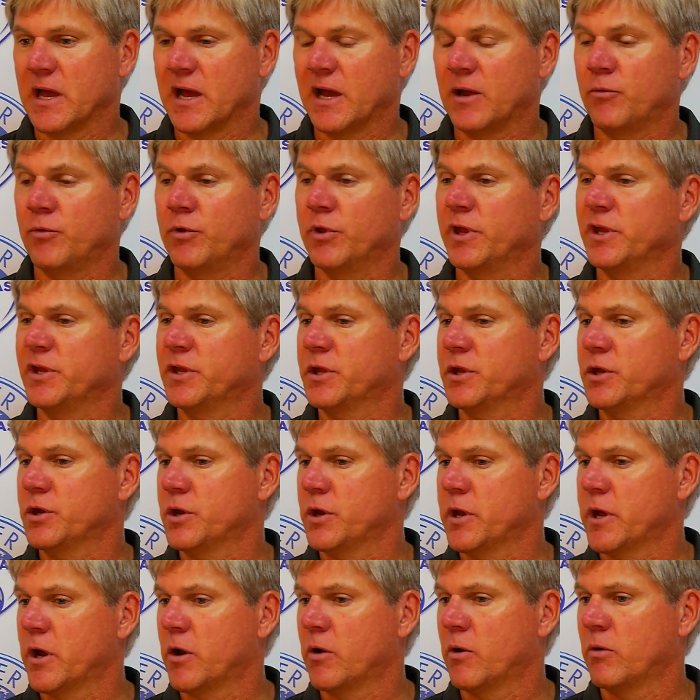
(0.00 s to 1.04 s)
I really
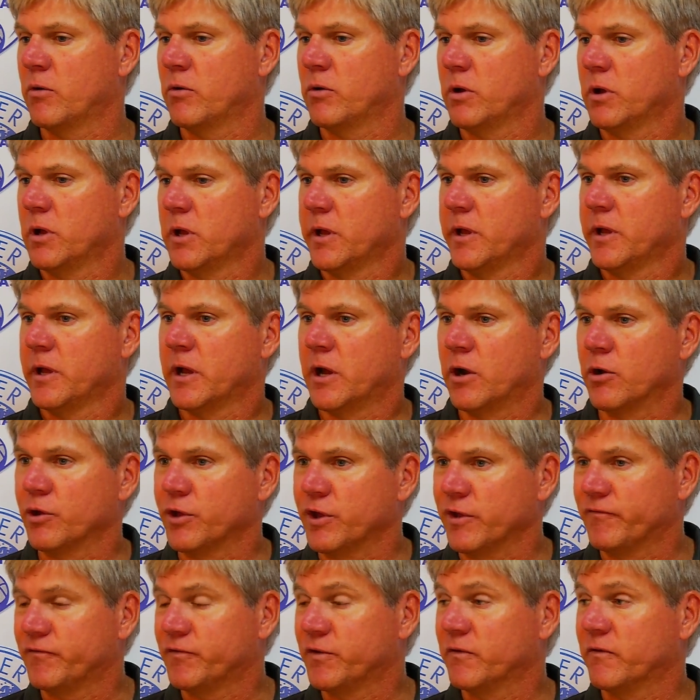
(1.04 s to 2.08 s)
didn't know how
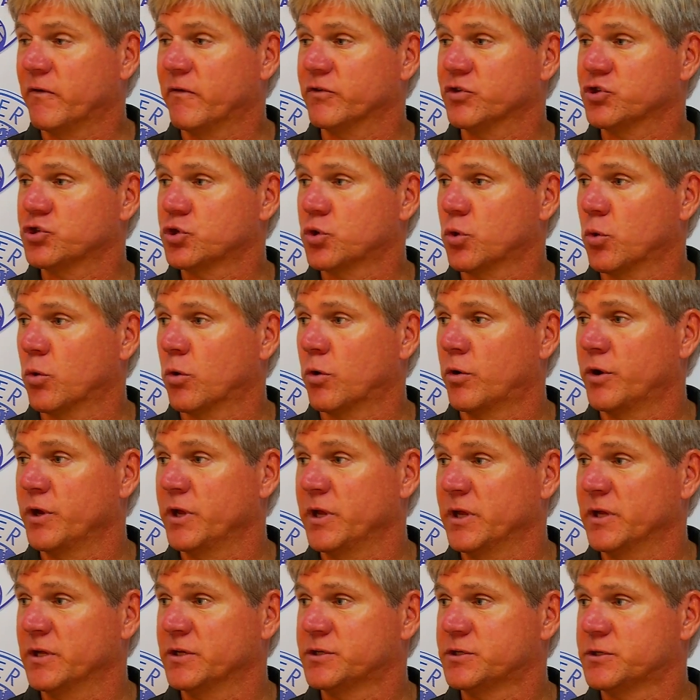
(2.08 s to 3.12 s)
gifted of a scorer
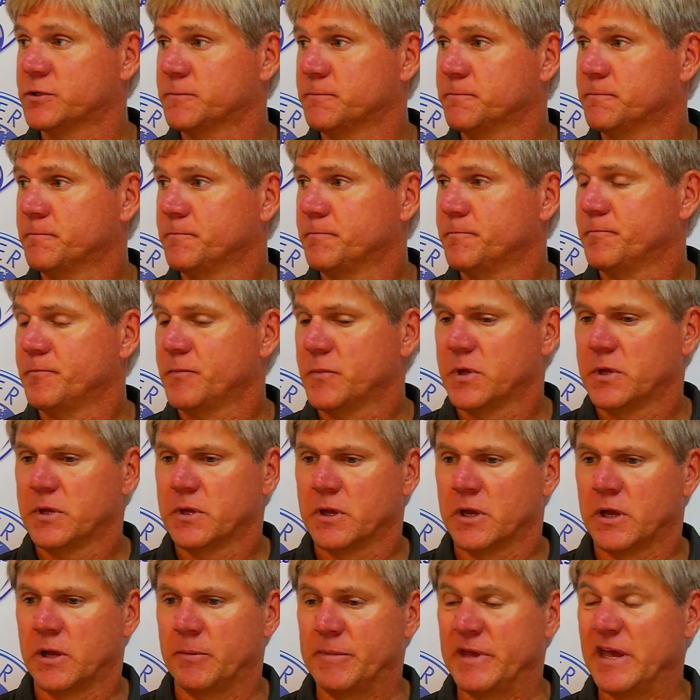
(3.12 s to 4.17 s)
he is.
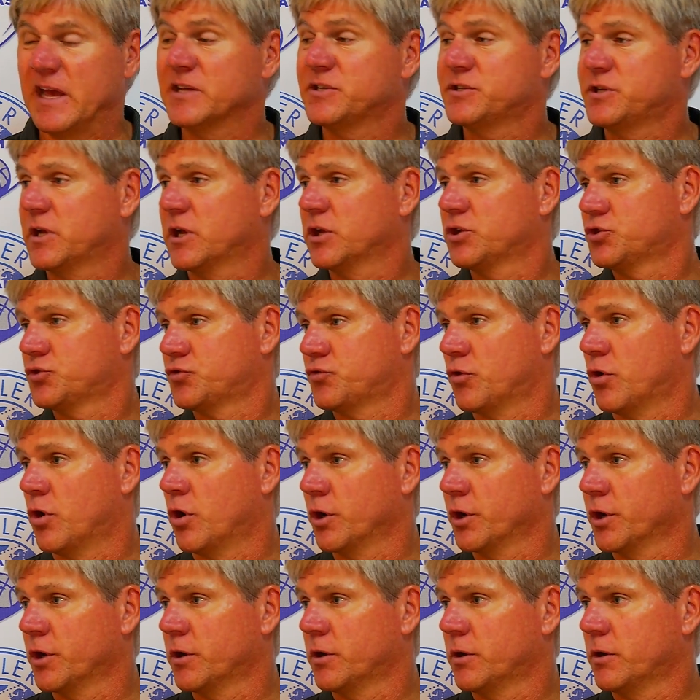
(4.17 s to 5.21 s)
He has to get
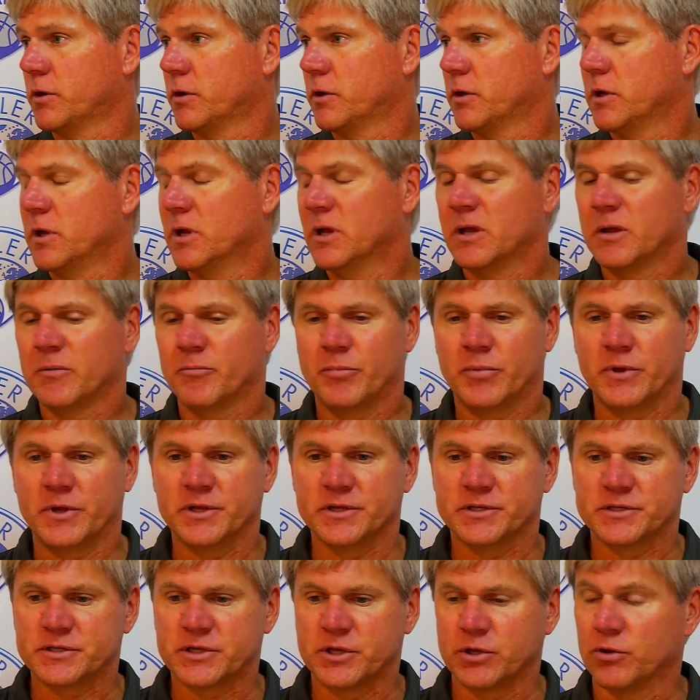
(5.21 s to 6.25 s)
stronger, but
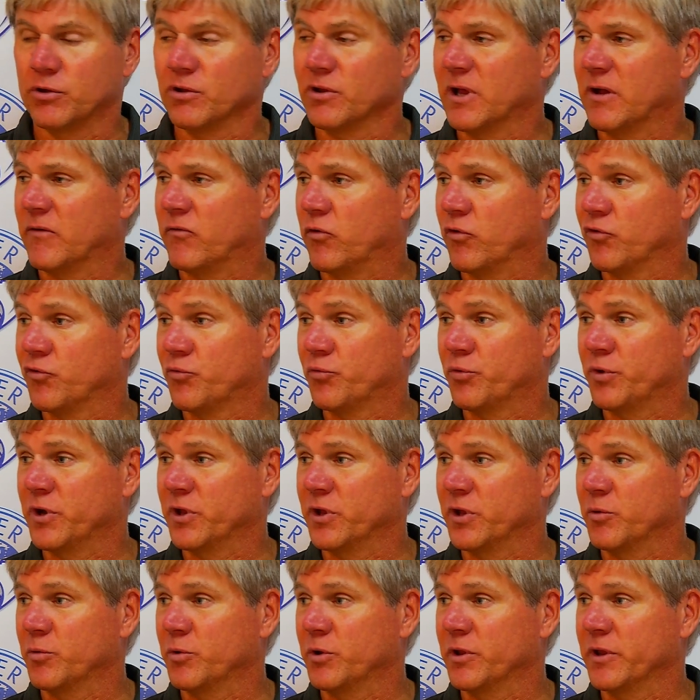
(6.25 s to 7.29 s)
his skill level is
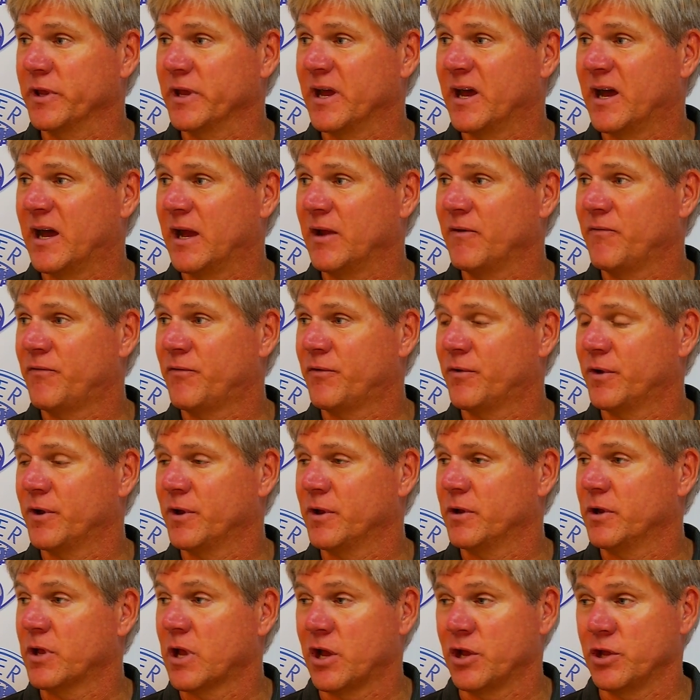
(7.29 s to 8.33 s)
really, really high for
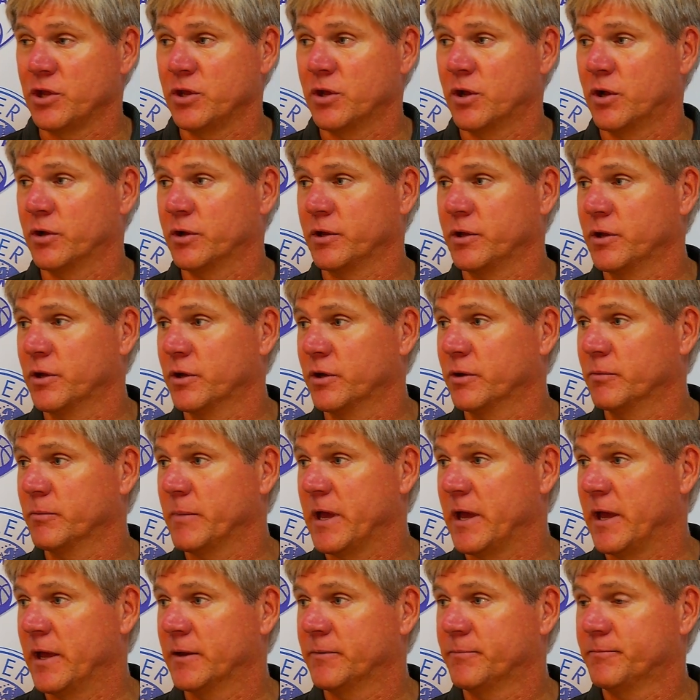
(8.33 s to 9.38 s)
a young
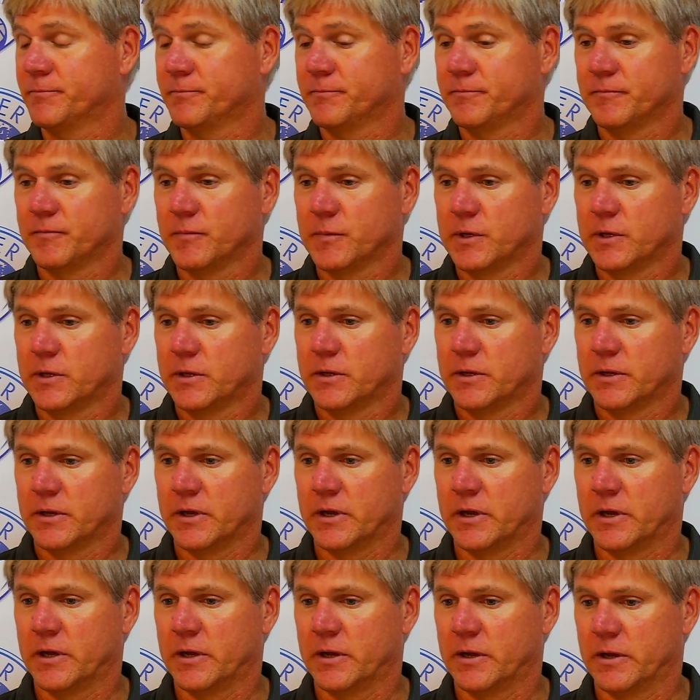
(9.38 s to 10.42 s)
man.
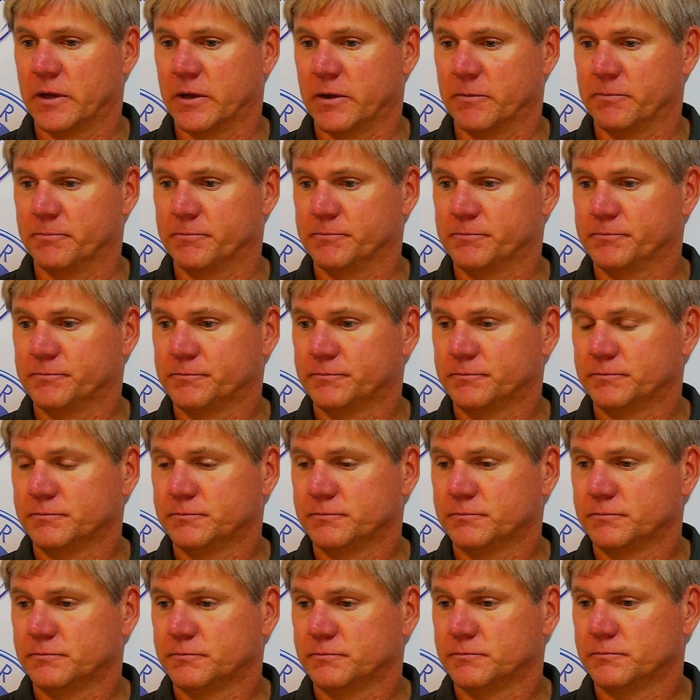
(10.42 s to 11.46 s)
And
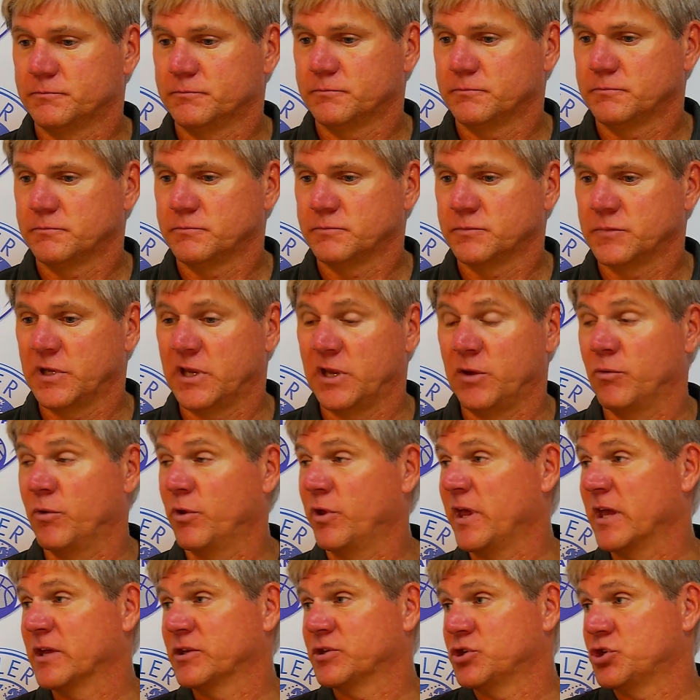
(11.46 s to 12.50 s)
he
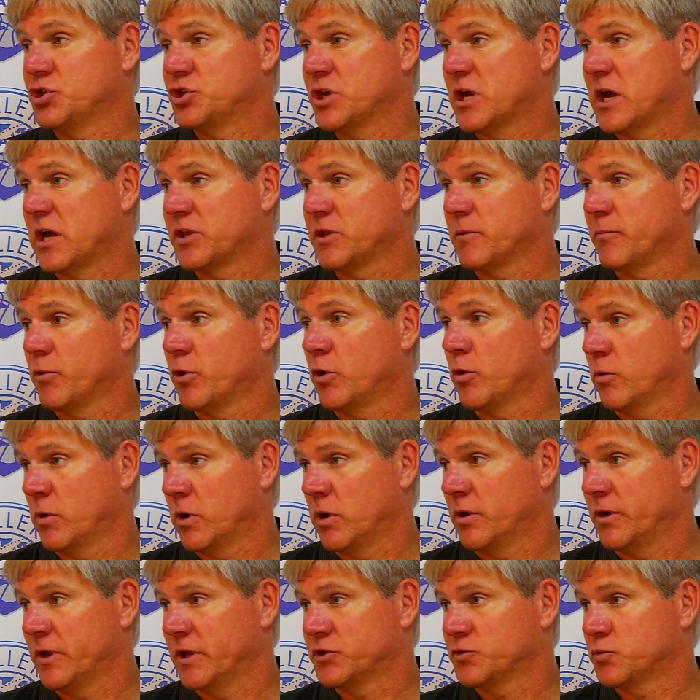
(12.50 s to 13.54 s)
really hasn't shot the ball
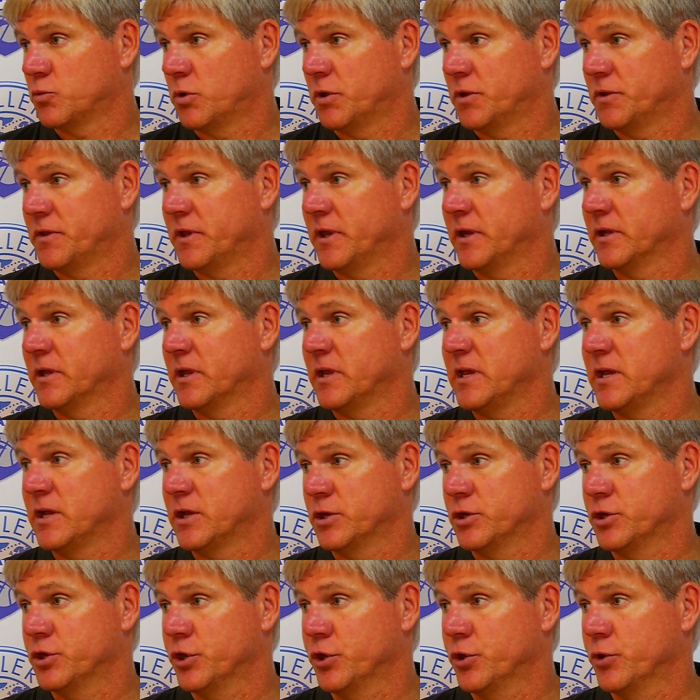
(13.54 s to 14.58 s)
well, and that's one thing that he
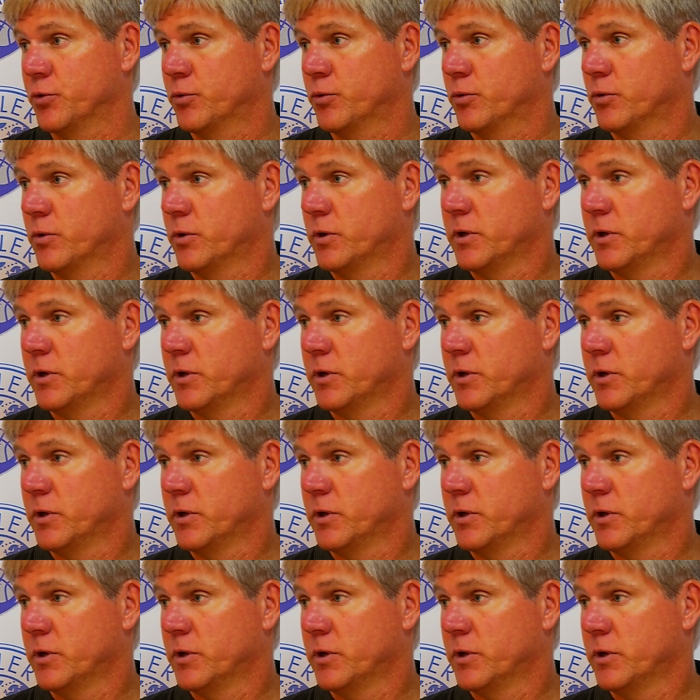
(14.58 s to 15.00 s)
can do.